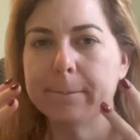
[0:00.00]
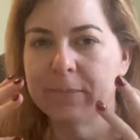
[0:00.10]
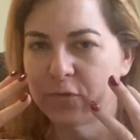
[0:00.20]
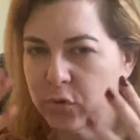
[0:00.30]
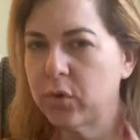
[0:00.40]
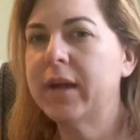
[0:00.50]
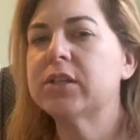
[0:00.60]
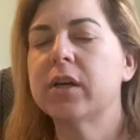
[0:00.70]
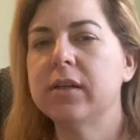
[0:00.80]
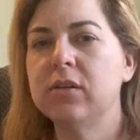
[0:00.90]
fresh
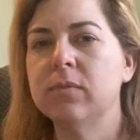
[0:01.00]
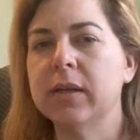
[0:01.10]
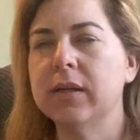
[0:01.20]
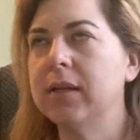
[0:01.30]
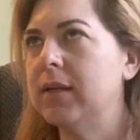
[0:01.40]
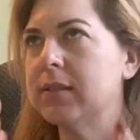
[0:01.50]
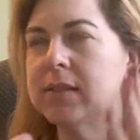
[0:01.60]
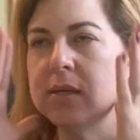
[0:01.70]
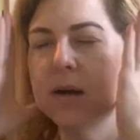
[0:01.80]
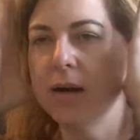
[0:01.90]
Honeydew Melon. It is
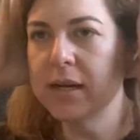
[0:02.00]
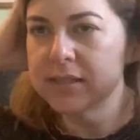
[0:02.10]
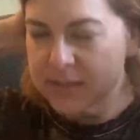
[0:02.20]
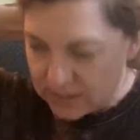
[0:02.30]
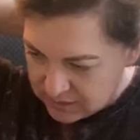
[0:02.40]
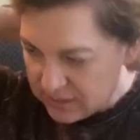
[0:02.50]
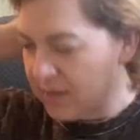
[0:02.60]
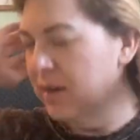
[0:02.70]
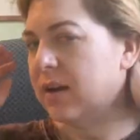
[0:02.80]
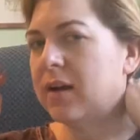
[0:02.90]
not
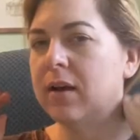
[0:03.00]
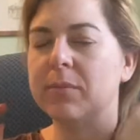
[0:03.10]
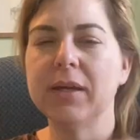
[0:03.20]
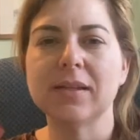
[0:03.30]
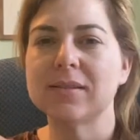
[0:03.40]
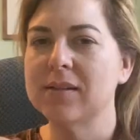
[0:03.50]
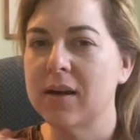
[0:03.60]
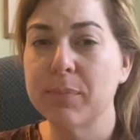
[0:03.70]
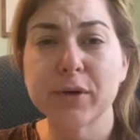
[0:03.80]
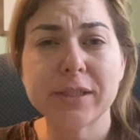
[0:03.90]
a
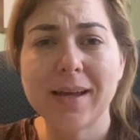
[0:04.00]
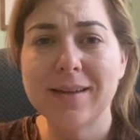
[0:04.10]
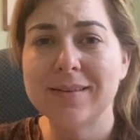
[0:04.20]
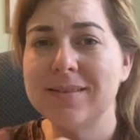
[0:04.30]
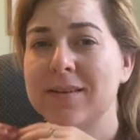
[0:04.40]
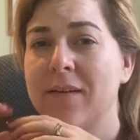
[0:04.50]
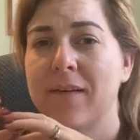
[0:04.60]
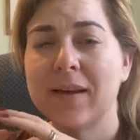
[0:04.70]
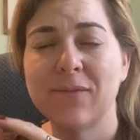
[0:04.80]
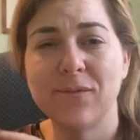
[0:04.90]
pretend,
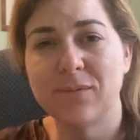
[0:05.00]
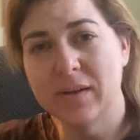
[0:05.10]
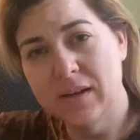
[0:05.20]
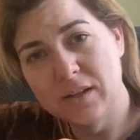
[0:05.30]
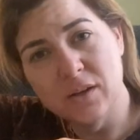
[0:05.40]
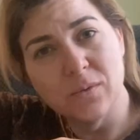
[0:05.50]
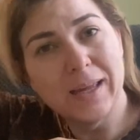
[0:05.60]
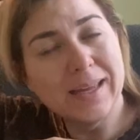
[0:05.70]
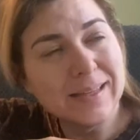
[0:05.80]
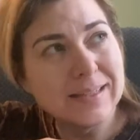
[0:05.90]
you know,
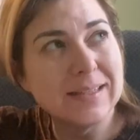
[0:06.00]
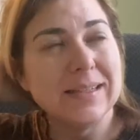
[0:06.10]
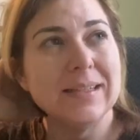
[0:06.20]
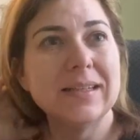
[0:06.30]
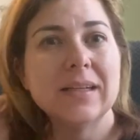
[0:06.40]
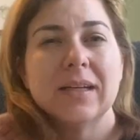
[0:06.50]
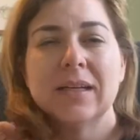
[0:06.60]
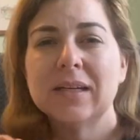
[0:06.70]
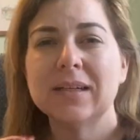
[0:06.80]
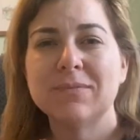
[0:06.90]
candied,
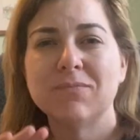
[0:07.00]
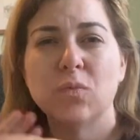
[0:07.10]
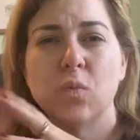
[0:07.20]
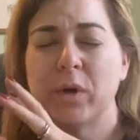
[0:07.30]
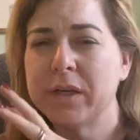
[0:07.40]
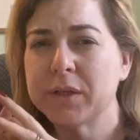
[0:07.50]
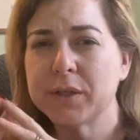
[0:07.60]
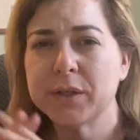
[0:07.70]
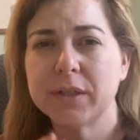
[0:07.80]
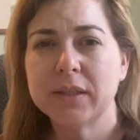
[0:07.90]

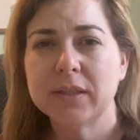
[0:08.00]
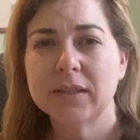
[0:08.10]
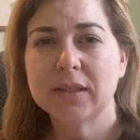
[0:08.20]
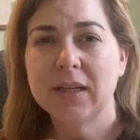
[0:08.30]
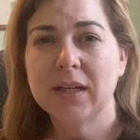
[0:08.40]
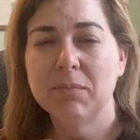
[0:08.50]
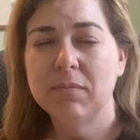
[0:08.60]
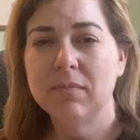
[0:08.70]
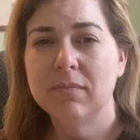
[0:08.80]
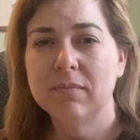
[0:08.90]
weird
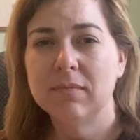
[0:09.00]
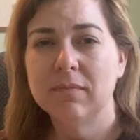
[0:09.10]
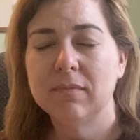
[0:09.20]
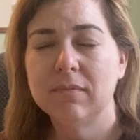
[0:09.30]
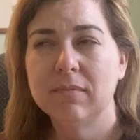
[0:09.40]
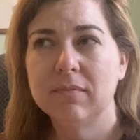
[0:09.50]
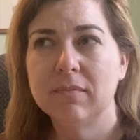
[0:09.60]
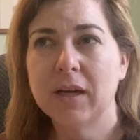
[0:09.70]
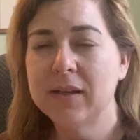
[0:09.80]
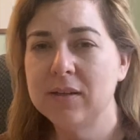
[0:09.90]

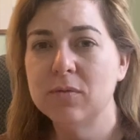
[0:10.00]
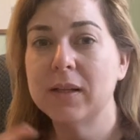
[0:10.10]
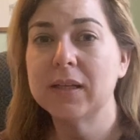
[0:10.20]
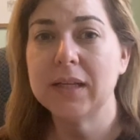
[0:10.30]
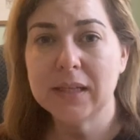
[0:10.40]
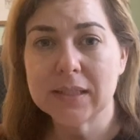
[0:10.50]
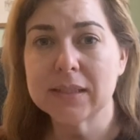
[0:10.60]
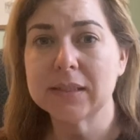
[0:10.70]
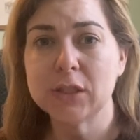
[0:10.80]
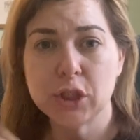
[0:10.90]
Honeydew Melon. It is
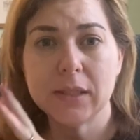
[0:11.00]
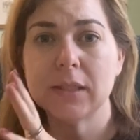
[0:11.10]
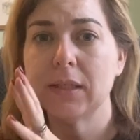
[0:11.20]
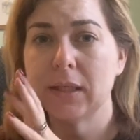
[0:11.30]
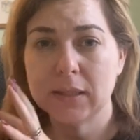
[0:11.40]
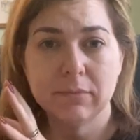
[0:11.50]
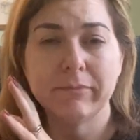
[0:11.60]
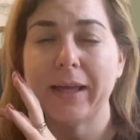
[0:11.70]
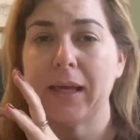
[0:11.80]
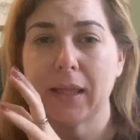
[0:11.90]
legit.
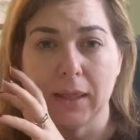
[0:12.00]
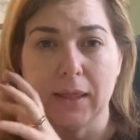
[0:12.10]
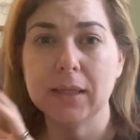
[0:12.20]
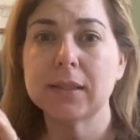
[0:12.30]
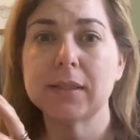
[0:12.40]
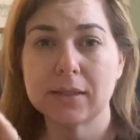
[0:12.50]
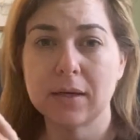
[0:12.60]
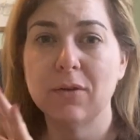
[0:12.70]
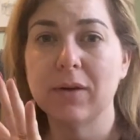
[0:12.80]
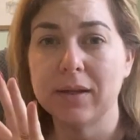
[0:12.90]
Like the
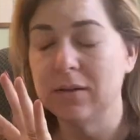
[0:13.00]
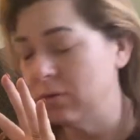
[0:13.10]
stuff Honeydew